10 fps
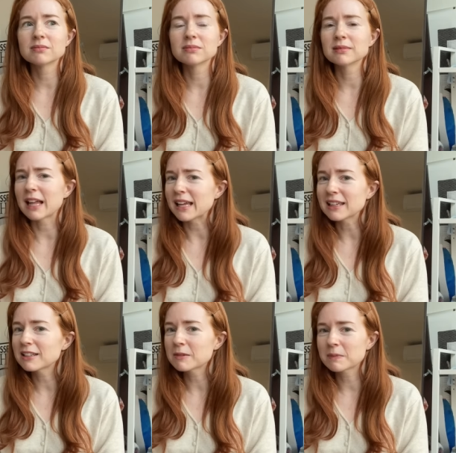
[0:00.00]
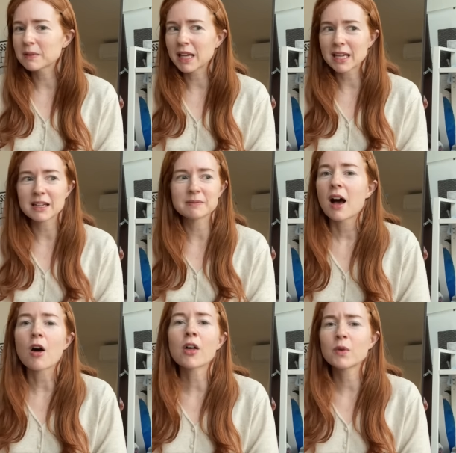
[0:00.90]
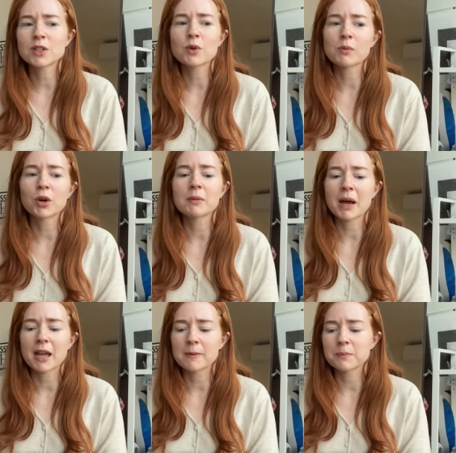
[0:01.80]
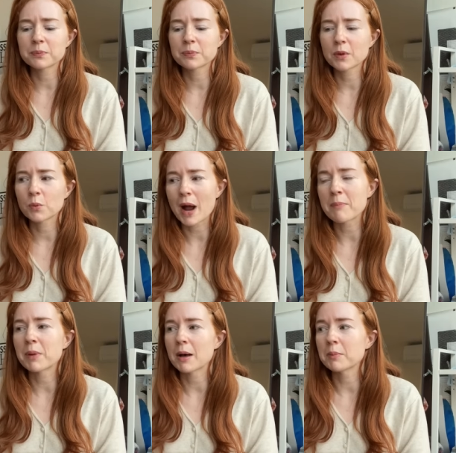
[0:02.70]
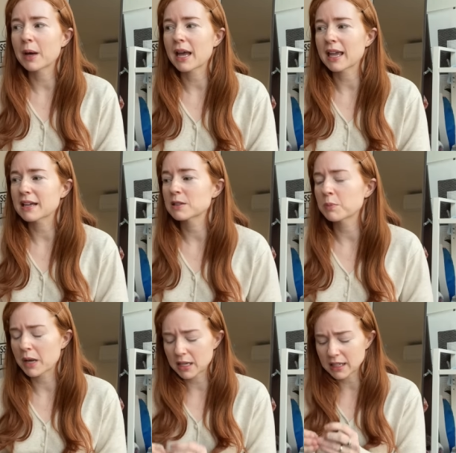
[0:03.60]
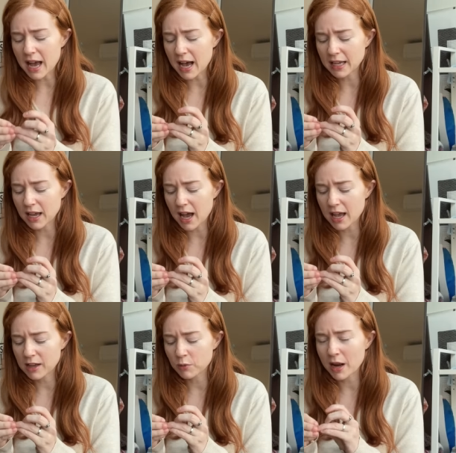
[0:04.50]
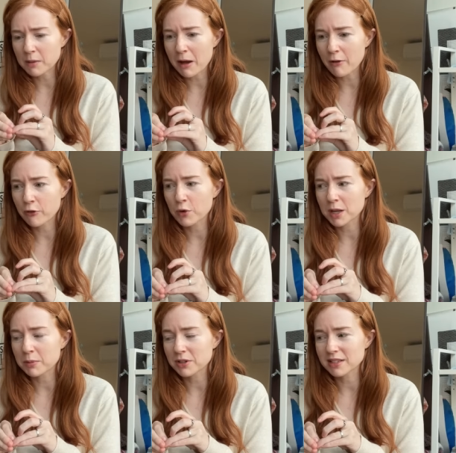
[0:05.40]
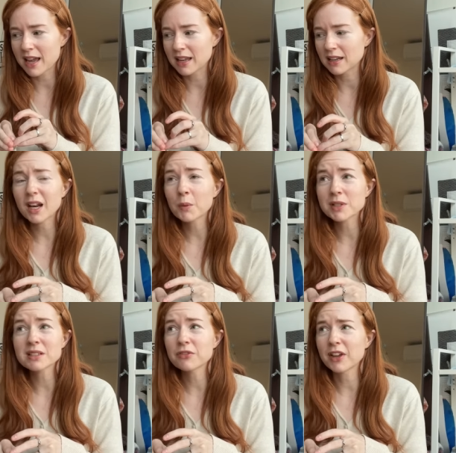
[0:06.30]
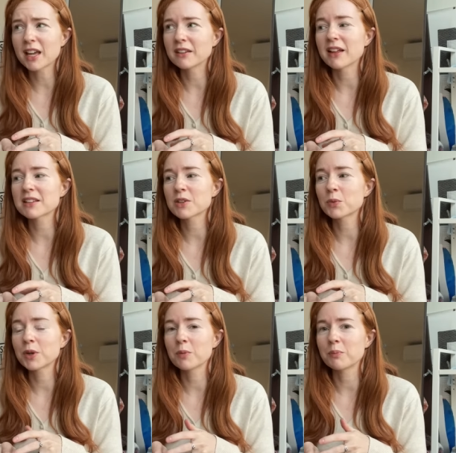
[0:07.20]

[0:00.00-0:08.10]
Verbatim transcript: like it. I'll go into it more in my wrap up, I guess. But yeah, I read about 40%. I wasn't a fan, and that's a real